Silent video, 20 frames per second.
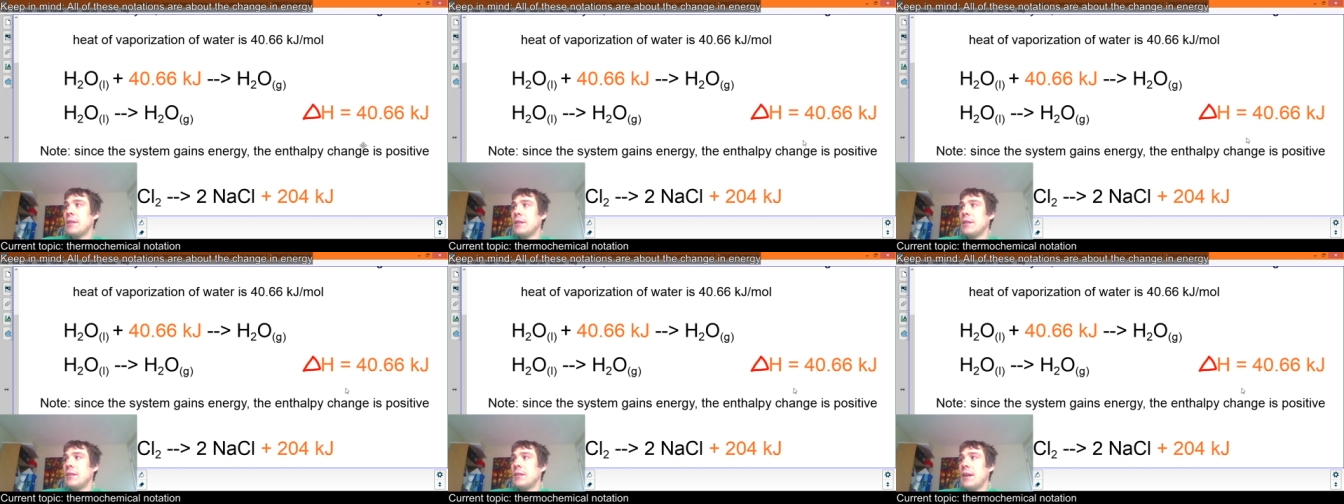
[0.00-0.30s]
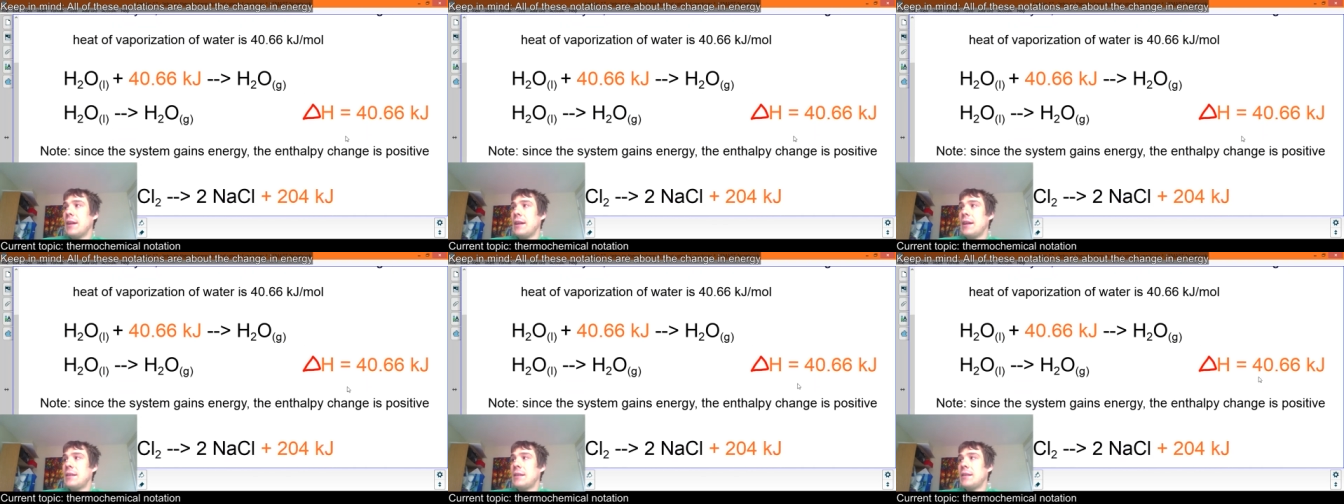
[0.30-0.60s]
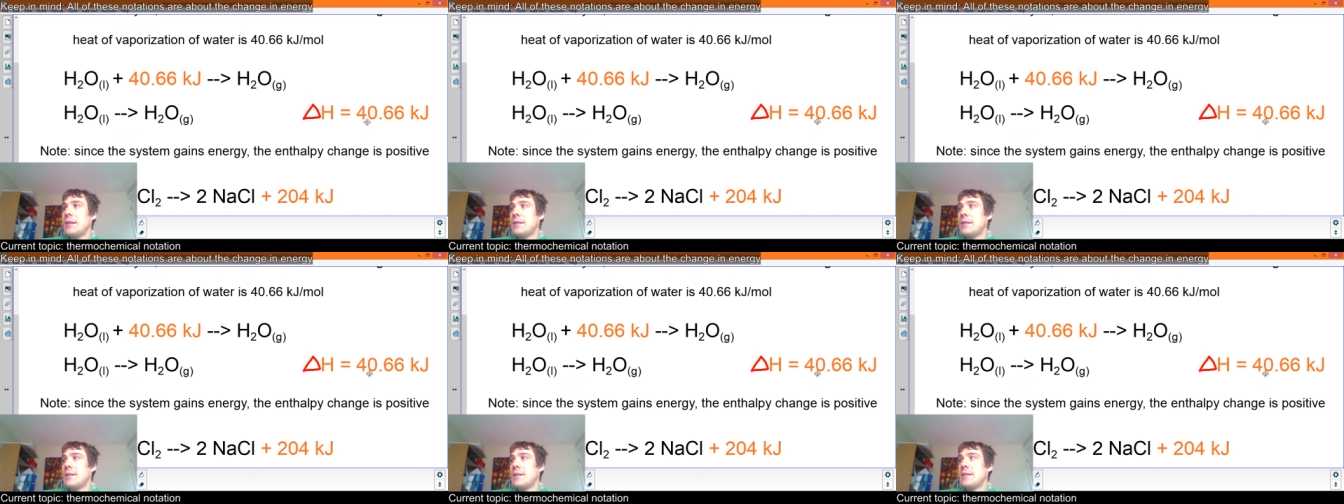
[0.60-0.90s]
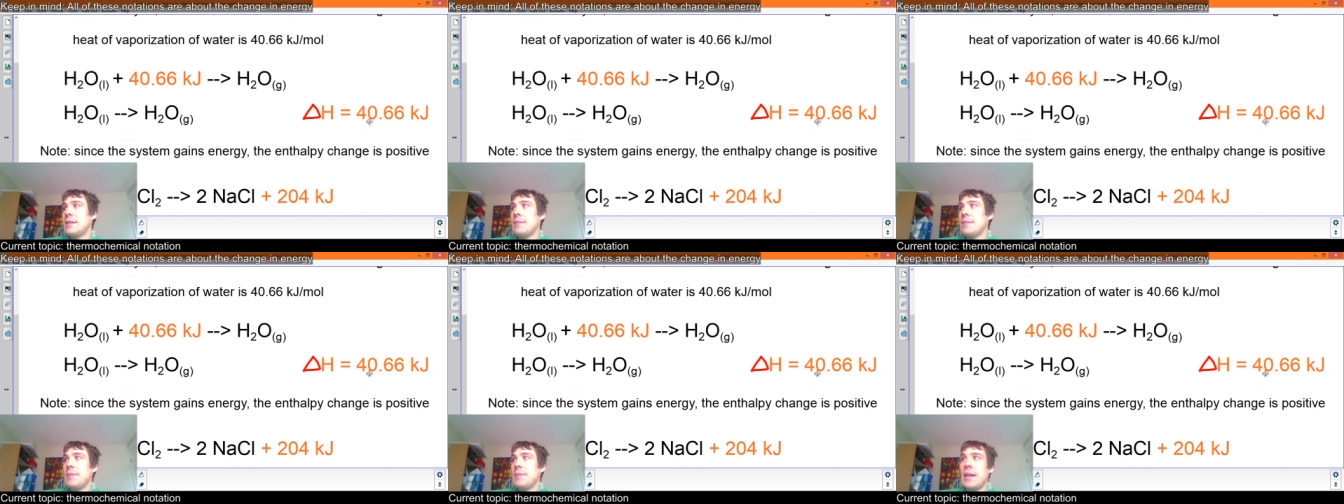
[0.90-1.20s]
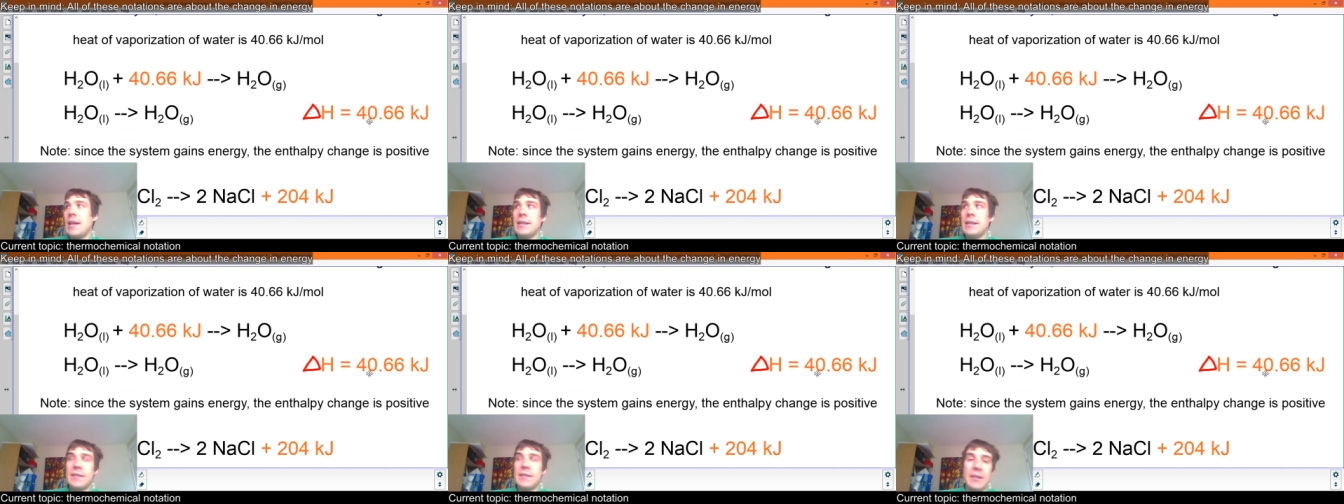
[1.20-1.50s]
right? The system
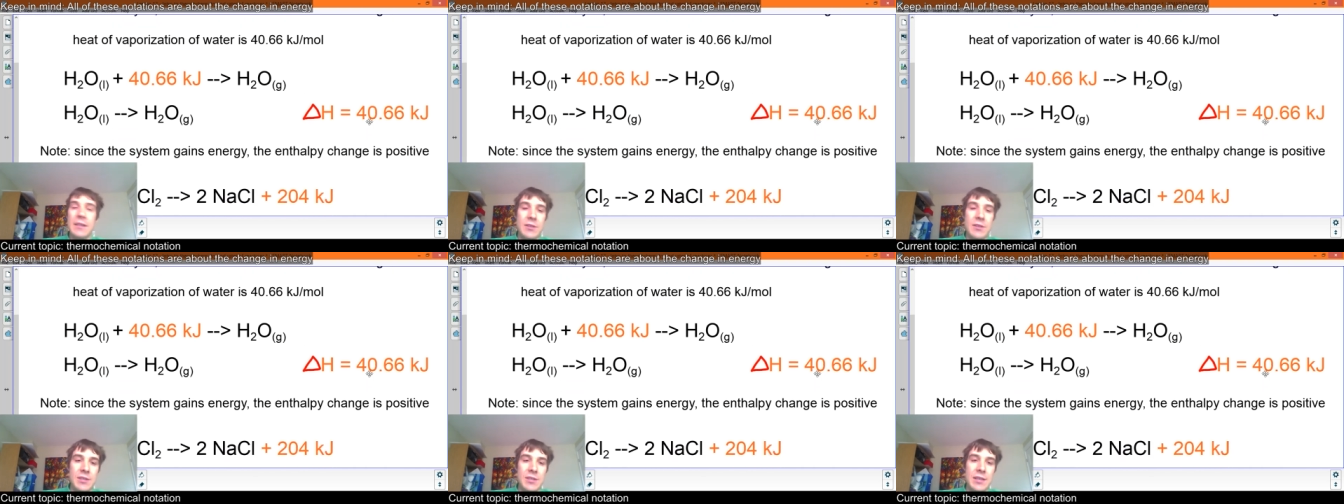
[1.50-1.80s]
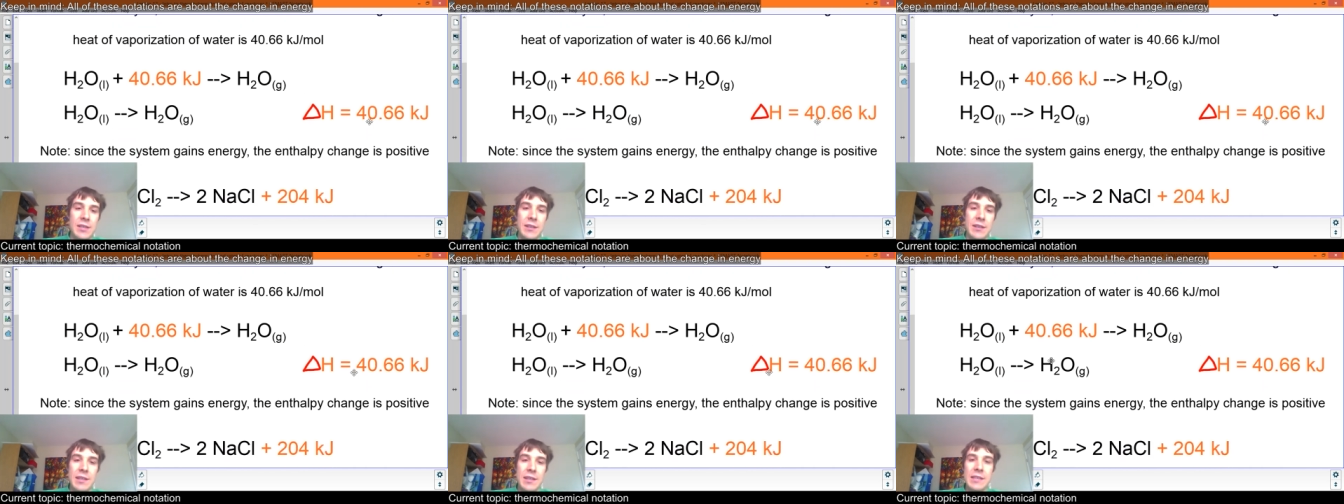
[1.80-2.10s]
gains energy.